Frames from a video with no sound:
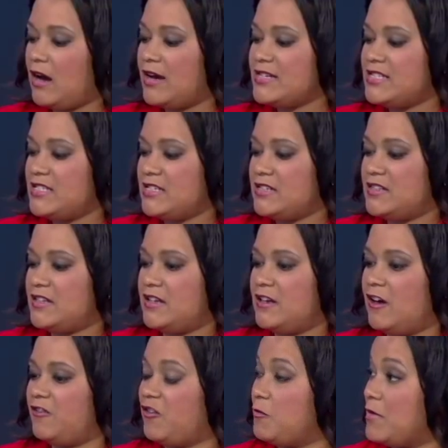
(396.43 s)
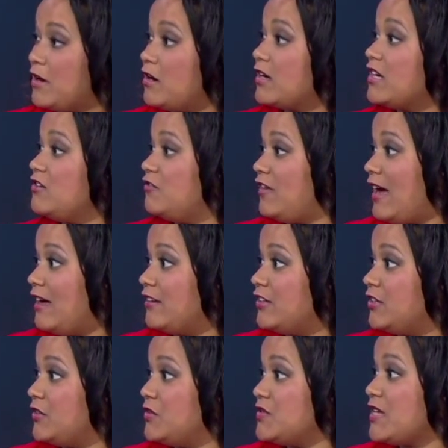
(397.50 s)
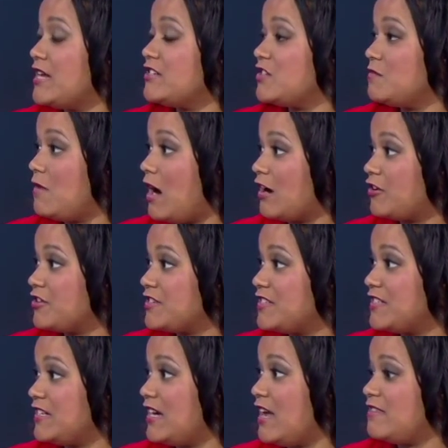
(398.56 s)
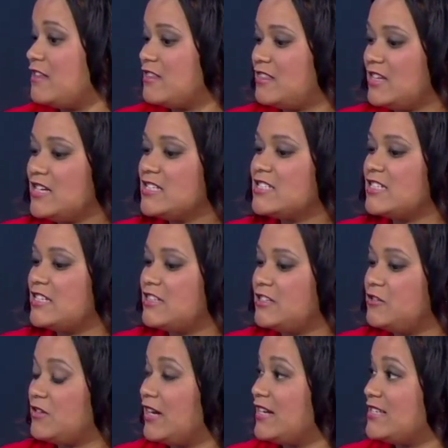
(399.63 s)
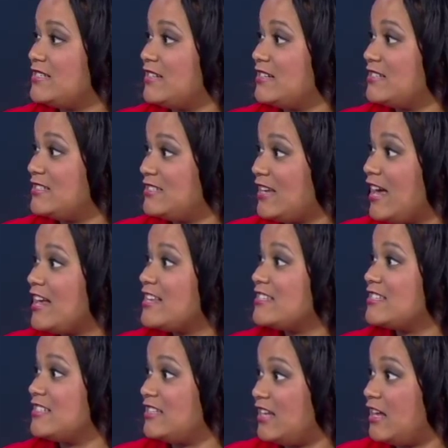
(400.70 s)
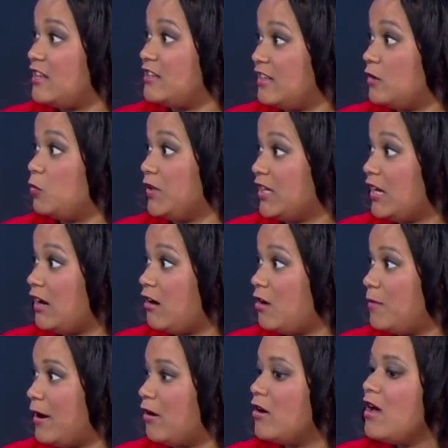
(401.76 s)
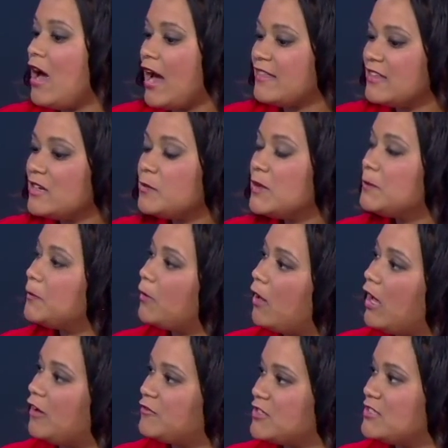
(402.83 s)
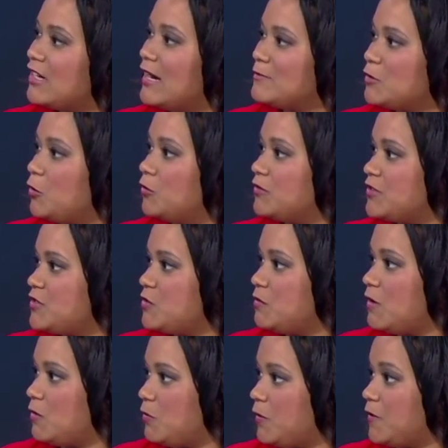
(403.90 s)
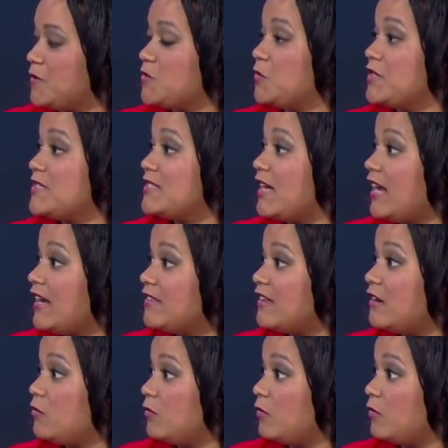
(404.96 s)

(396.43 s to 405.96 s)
idea that of American values and democracy and the things that the United States says that, that we care about, I think people oftentimes hold us to our words. We say that